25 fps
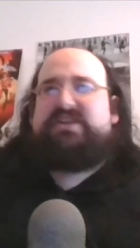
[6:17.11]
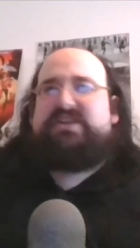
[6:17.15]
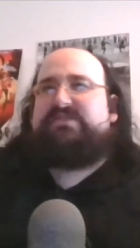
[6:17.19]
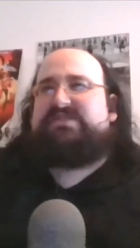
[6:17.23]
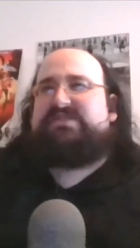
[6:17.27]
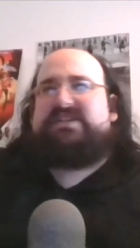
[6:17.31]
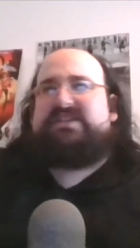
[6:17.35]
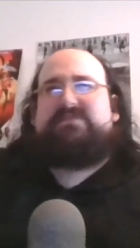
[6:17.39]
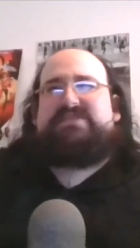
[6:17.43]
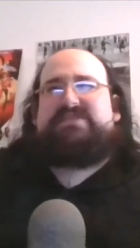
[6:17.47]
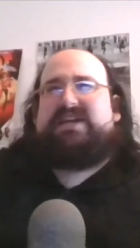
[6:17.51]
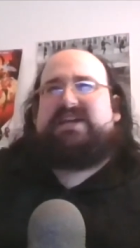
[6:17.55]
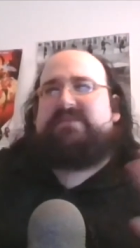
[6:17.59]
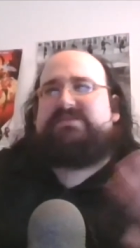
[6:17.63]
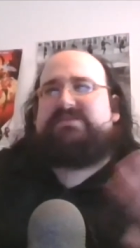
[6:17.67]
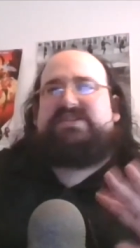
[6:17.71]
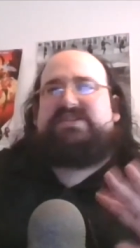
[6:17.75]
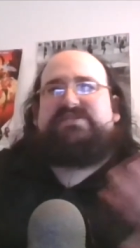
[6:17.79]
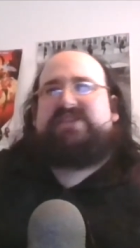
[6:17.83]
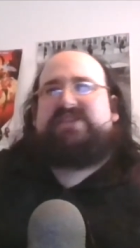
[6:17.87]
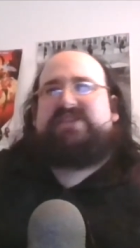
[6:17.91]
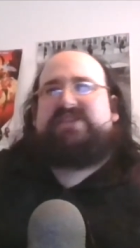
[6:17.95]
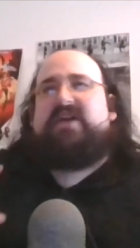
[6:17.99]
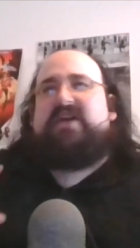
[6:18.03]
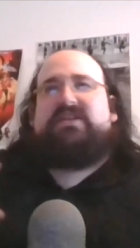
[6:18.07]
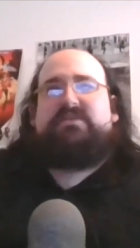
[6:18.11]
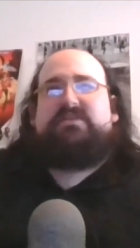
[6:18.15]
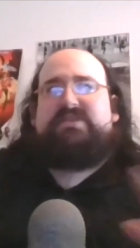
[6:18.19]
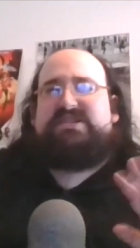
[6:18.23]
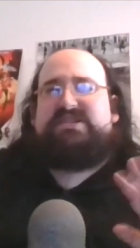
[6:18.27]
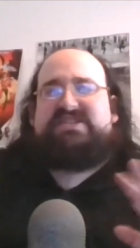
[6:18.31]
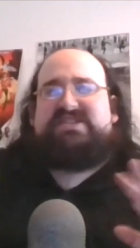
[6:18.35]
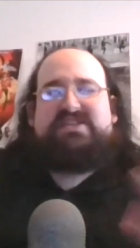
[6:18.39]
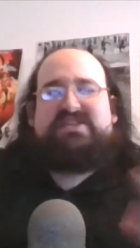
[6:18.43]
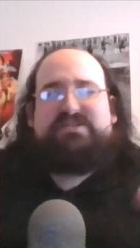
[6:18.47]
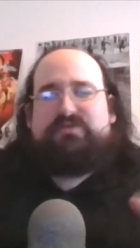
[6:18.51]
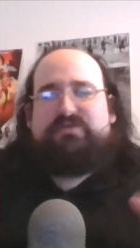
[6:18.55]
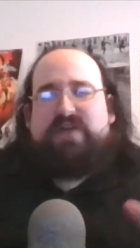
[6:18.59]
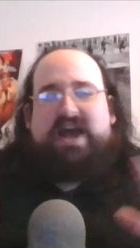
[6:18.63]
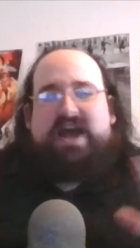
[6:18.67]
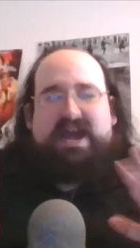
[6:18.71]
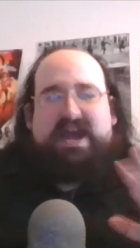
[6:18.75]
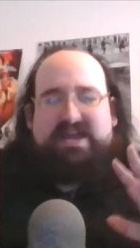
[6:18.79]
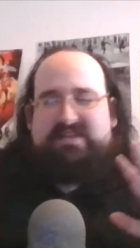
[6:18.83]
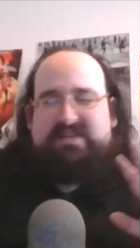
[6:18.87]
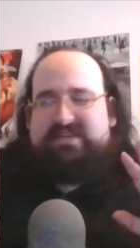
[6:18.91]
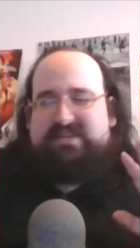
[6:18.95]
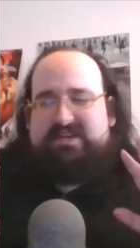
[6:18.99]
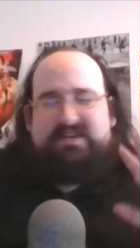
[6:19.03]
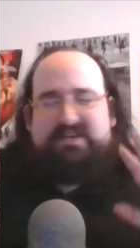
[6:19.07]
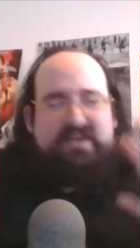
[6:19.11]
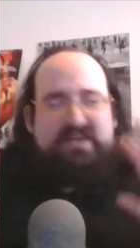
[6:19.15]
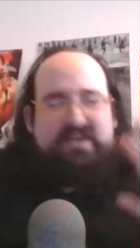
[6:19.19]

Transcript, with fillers: know sometimes there's elements of the ride that